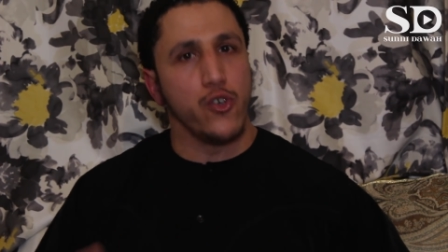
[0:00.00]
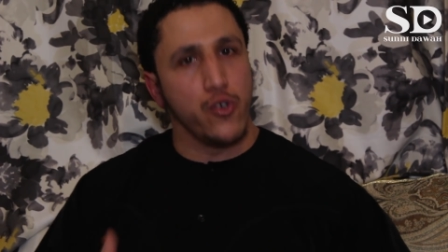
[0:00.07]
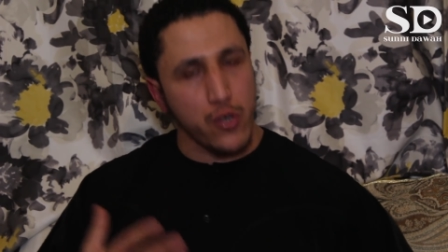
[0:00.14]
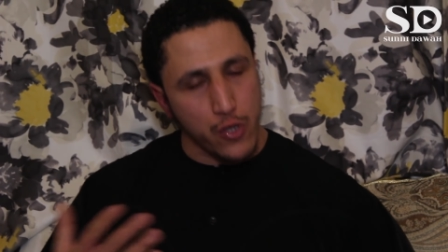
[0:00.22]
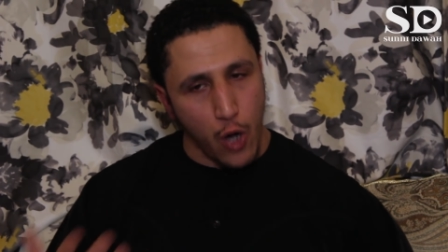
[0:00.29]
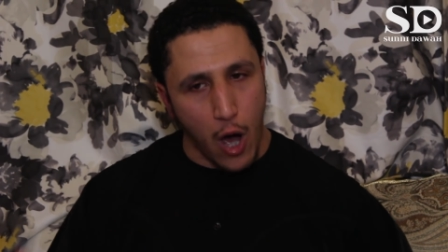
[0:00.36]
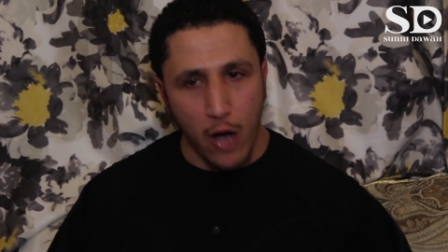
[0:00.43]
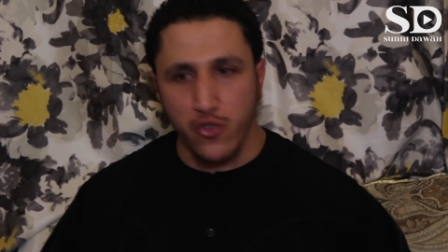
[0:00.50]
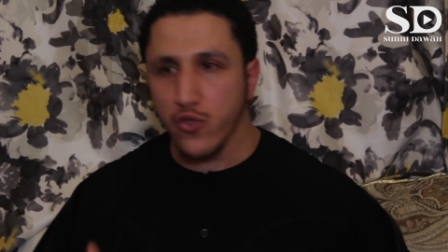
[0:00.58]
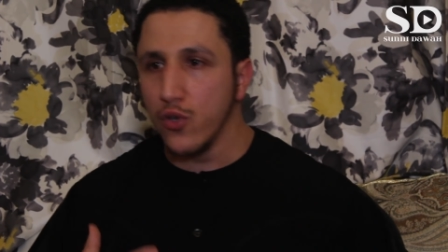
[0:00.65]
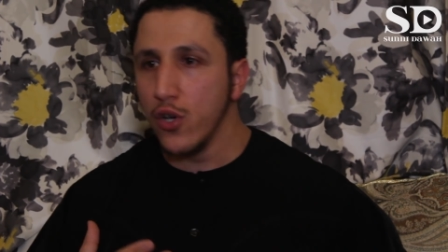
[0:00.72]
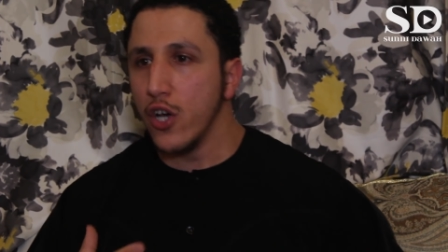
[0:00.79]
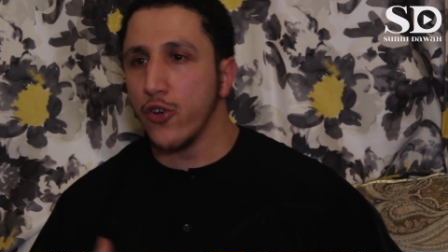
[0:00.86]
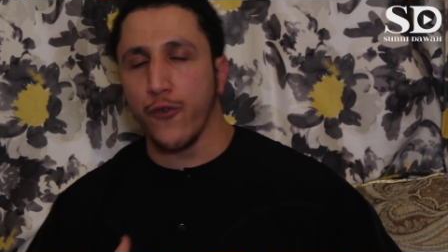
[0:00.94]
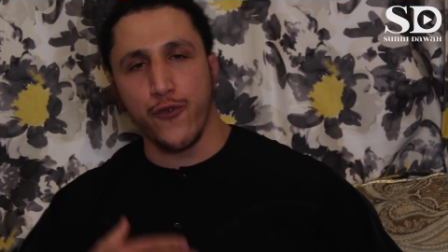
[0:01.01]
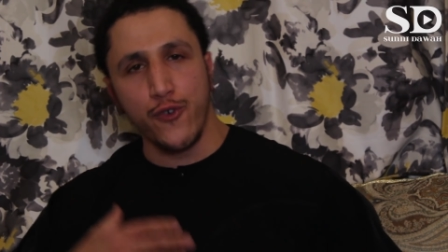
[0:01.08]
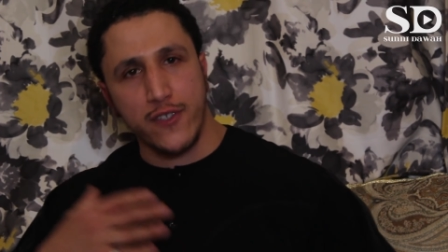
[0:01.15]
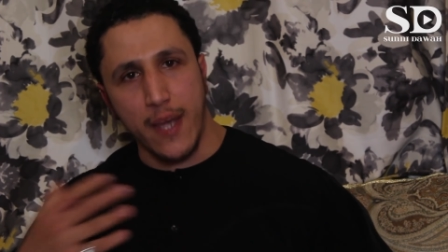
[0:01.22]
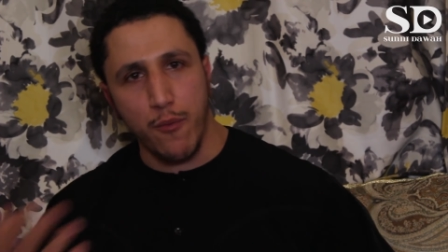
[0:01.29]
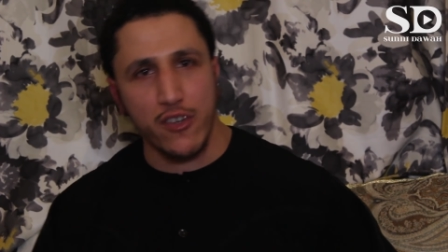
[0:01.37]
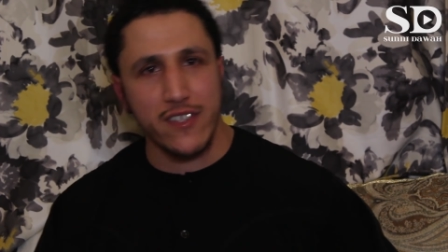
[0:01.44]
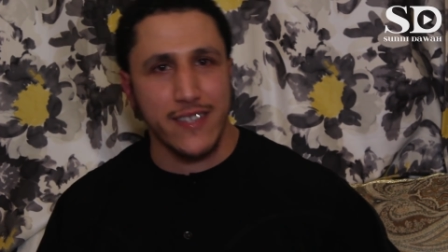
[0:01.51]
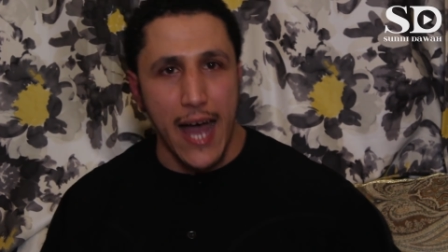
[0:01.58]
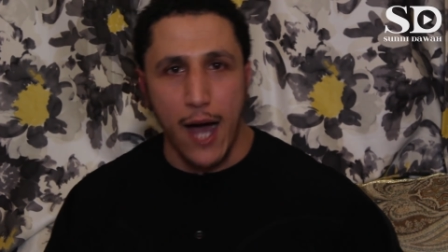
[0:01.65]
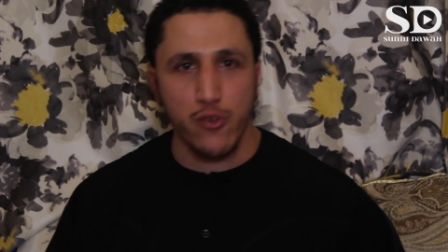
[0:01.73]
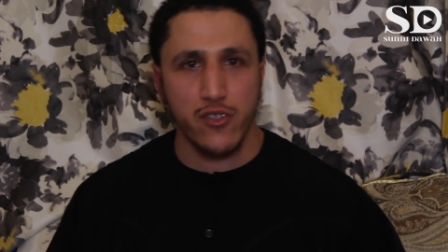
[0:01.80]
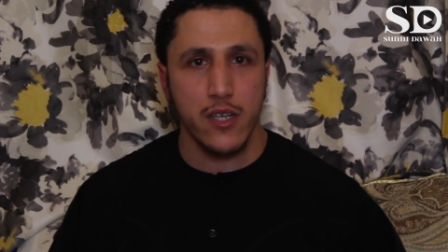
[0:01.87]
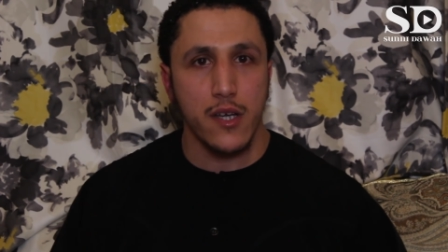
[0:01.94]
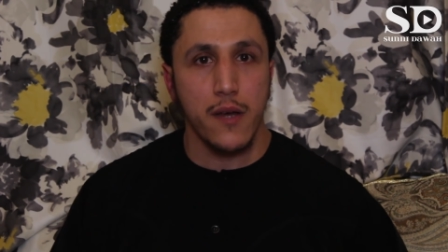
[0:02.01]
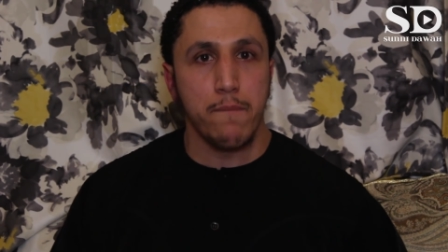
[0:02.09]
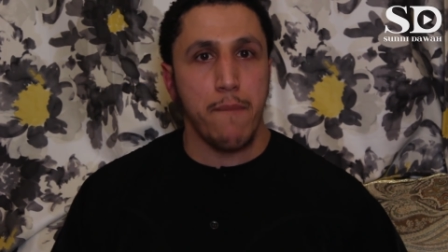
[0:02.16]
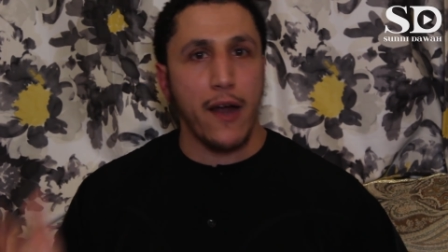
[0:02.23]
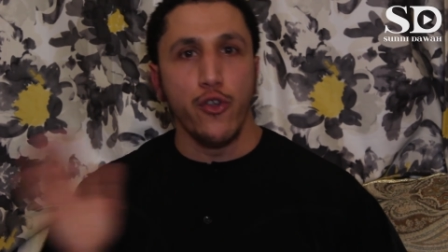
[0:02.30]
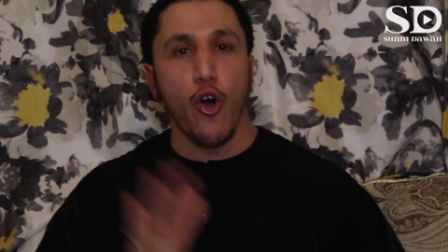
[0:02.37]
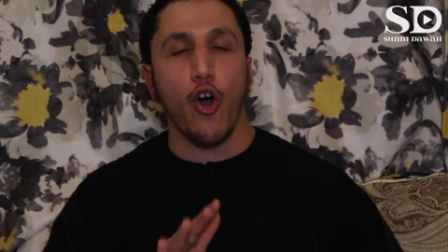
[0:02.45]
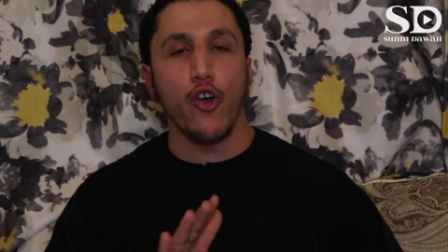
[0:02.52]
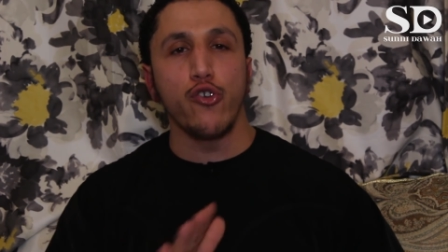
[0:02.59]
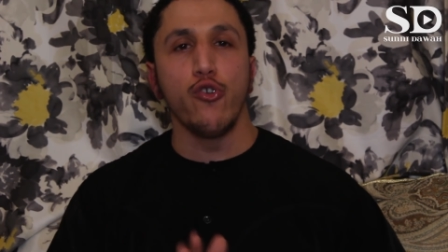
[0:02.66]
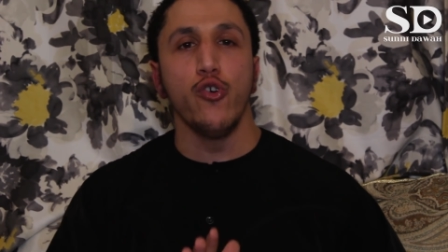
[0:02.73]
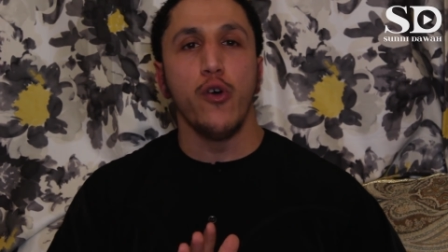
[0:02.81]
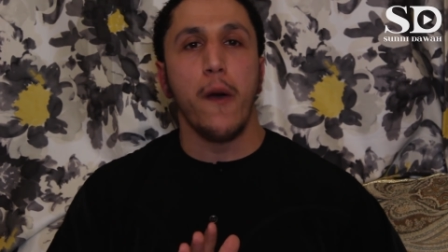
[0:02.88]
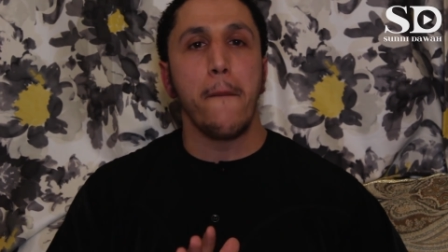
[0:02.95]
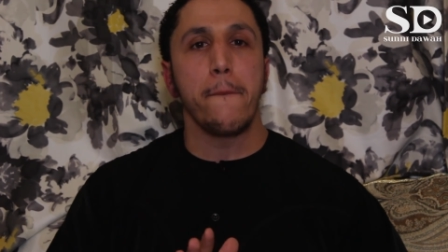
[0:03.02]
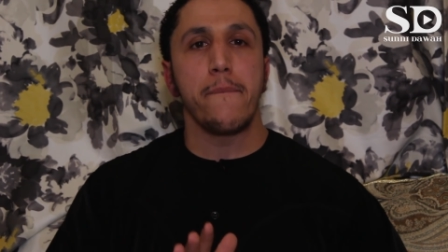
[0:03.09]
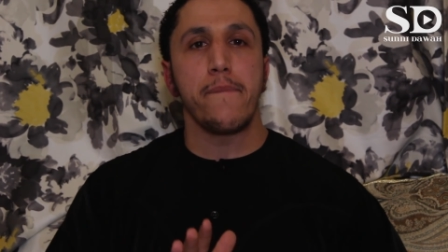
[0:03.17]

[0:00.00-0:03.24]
you, you know how to refute someone's doubt, but not you.